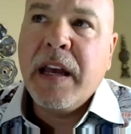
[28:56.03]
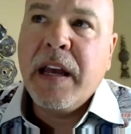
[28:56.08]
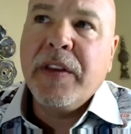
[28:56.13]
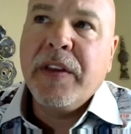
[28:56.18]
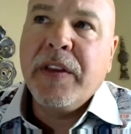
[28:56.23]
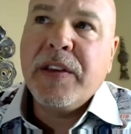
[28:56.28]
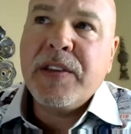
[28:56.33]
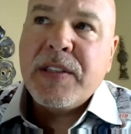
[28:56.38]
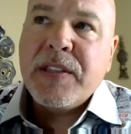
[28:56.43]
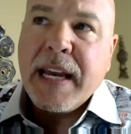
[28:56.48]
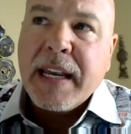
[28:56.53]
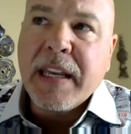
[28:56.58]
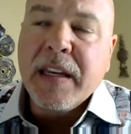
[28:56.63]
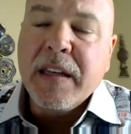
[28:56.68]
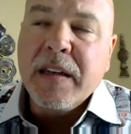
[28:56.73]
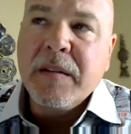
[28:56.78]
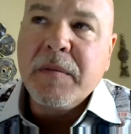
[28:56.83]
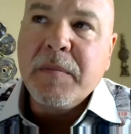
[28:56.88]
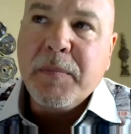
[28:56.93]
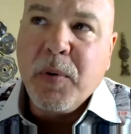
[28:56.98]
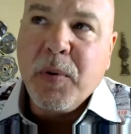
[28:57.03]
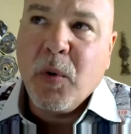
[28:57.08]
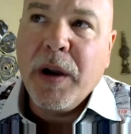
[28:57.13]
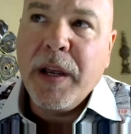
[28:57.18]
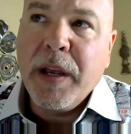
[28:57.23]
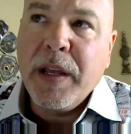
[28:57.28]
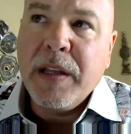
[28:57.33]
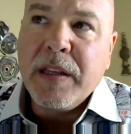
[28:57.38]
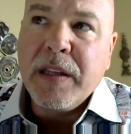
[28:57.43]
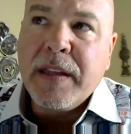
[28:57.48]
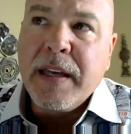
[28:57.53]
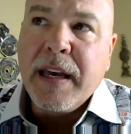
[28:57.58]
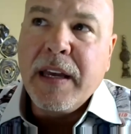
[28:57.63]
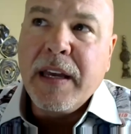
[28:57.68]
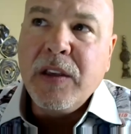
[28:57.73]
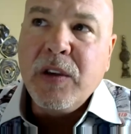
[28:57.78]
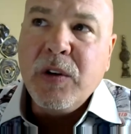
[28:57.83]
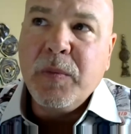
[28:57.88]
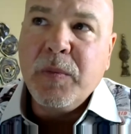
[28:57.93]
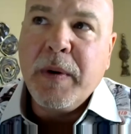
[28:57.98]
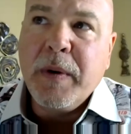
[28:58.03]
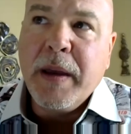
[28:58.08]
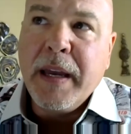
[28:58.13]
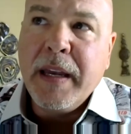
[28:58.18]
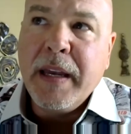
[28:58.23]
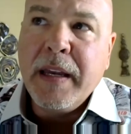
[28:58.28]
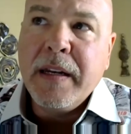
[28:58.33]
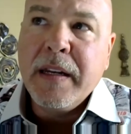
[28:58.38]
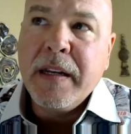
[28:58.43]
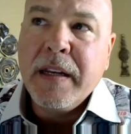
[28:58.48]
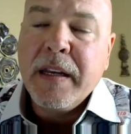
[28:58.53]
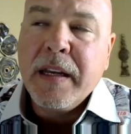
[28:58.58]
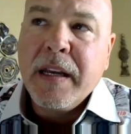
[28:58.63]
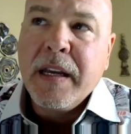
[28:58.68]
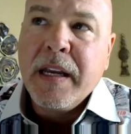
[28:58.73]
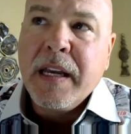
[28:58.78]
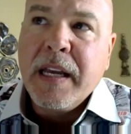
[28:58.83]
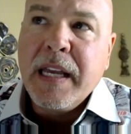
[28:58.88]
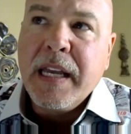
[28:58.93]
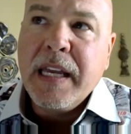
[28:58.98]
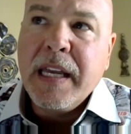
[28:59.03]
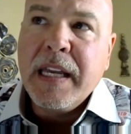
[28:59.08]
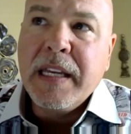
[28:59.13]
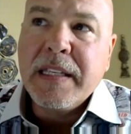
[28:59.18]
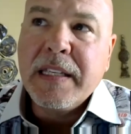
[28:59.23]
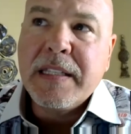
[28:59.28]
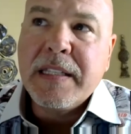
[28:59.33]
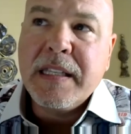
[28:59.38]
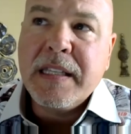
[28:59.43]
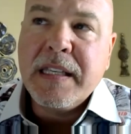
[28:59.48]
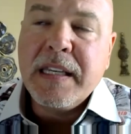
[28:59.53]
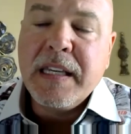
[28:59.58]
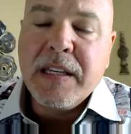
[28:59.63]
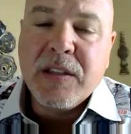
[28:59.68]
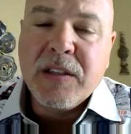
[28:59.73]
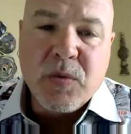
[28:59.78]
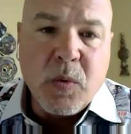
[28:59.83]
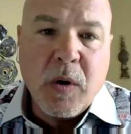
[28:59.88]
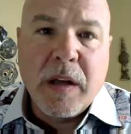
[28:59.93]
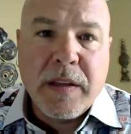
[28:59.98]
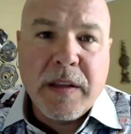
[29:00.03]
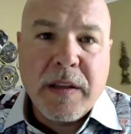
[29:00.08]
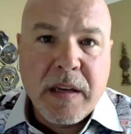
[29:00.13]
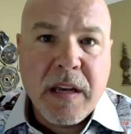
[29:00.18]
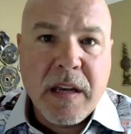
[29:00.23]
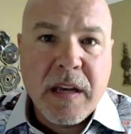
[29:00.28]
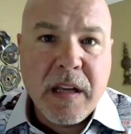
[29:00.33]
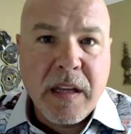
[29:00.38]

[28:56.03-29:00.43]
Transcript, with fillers: And now, the second point that you made is is what